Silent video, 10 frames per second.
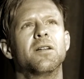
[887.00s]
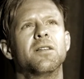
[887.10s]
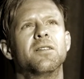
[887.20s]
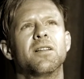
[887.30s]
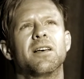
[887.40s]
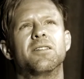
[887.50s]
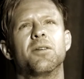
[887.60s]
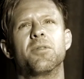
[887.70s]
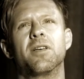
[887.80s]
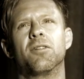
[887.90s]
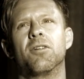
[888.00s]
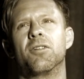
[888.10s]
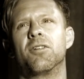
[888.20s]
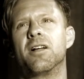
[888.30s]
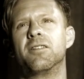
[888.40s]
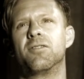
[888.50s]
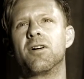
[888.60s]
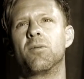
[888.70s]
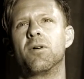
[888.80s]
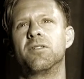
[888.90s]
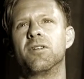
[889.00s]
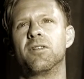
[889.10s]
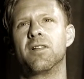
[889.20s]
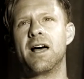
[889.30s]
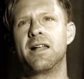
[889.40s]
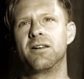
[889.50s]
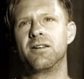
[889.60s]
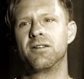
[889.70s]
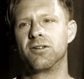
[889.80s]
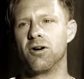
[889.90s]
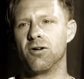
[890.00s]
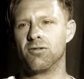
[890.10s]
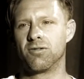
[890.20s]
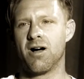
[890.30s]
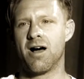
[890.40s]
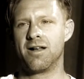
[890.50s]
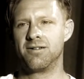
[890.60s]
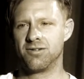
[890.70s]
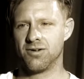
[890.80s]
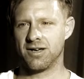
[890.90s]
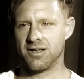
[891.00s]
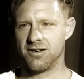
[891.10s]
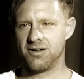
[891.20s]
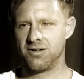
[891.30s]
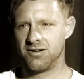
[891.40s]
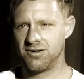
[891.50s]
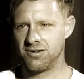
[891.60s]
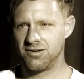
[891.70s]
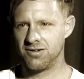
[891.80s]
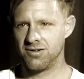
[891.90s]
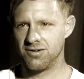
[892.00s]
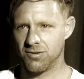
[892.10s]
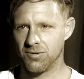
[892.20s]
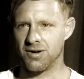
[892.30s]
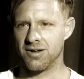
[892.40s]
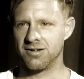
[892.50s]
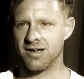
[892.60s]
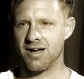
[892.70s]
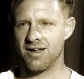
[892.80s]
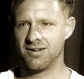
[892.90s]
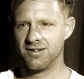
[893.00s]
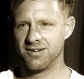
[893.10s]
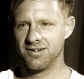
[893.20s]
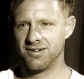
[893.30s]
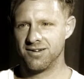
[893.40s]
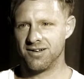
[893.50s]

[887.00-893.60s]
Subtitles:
It's like something along the lines of, I want to let go of God so I can hold on to God. Yeah.